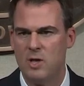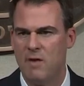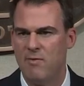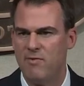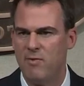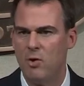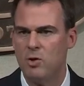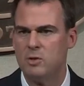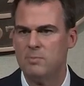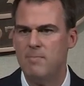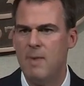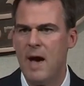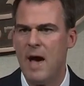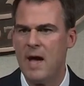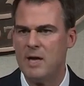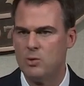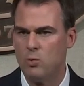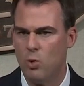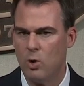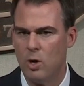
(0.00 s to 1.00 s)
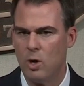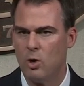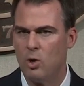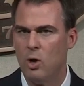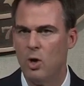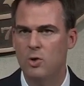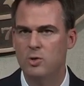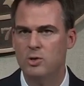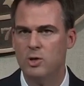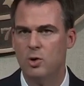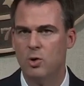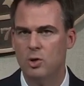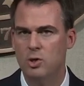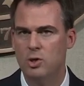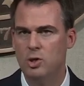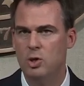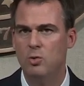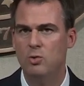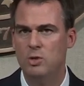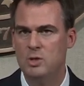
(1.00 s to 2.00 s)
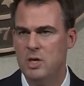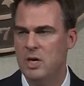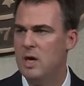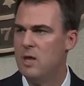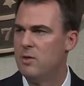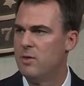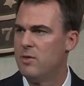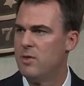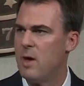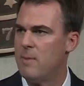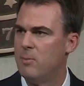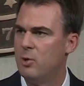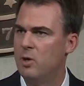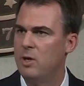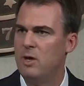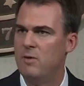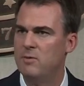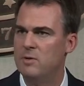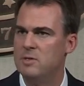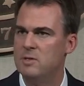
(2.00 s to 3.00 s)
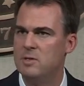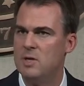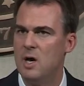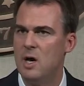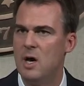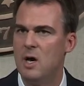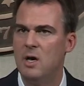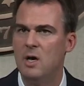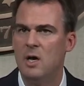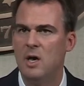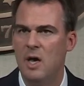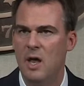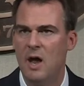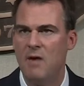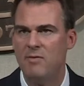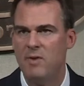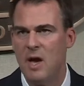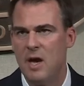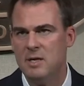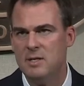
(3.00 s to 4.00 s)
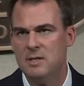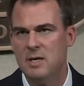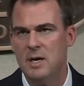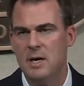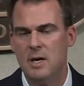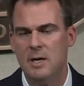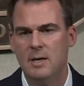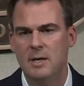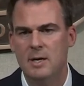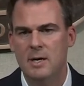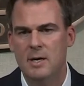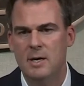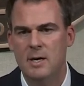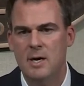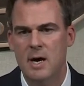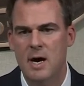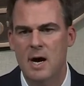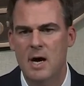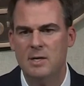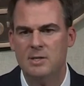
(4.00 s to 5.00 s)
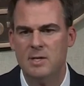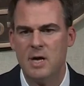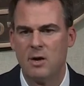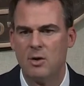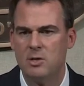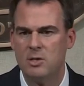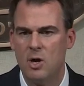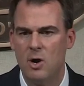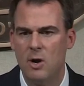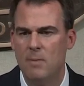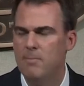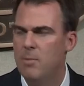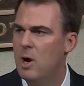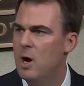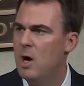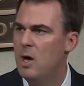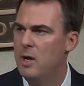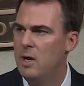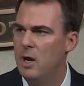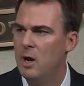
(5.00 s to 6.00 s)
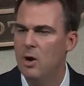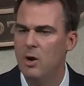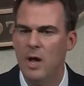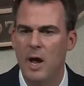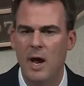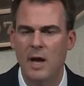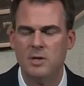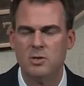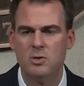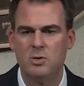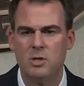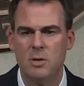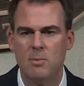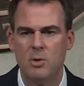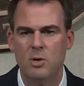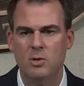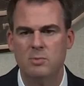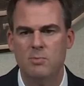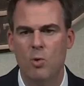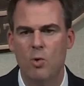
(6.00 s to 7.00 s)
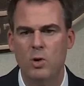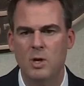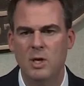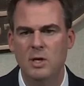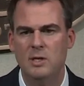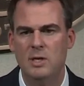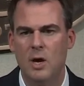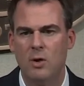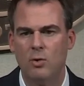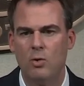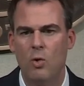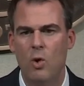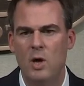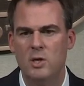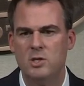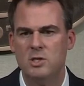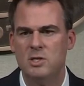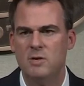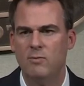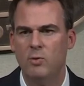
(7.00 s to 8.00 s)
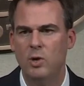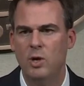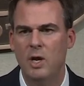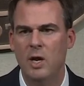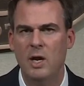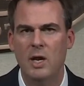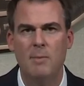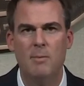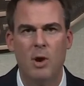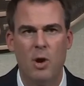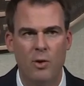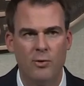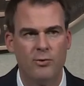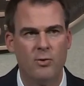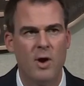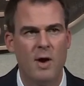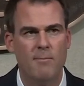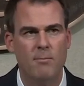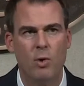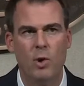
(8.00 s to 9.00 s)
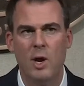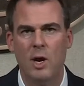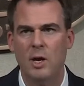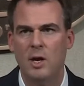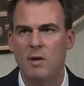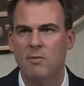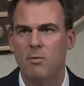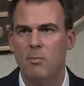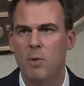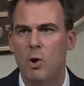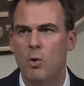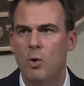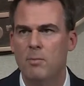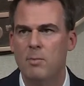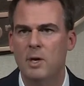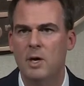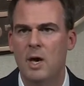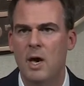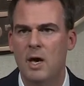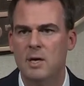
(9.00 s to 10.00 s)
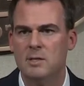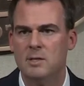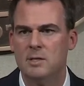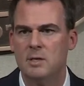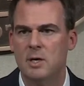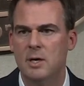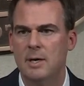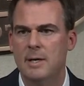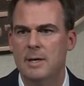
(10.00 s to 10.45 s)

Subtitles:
That first batch, we're going to close it on June 10th, I believe. And I've got Secretary Budd here to answer some of those more detailed questions if we need him, and also have Brandy from OMES.